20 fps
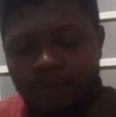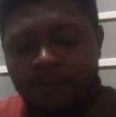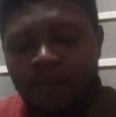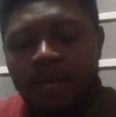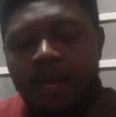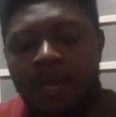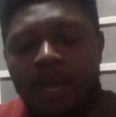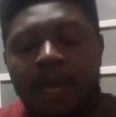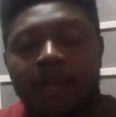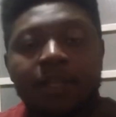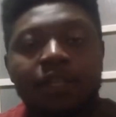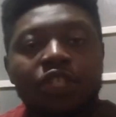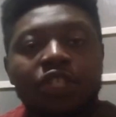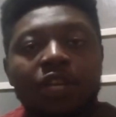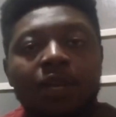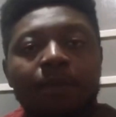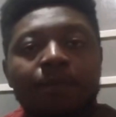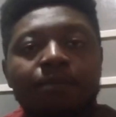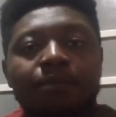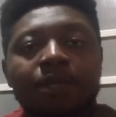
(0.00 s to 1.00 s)
And this
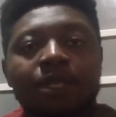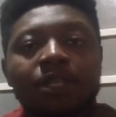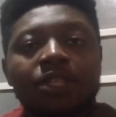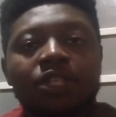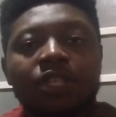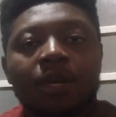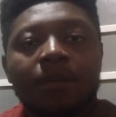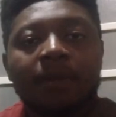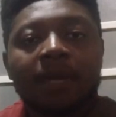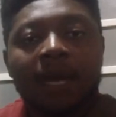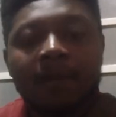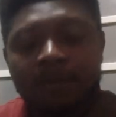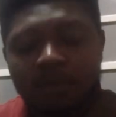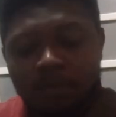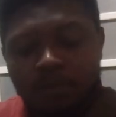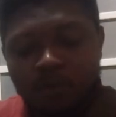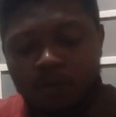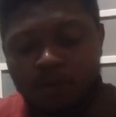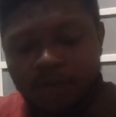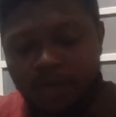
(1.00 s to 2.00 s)
shape can be
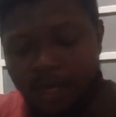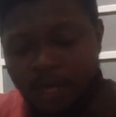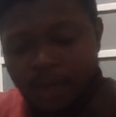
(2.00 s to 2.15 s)
moved around,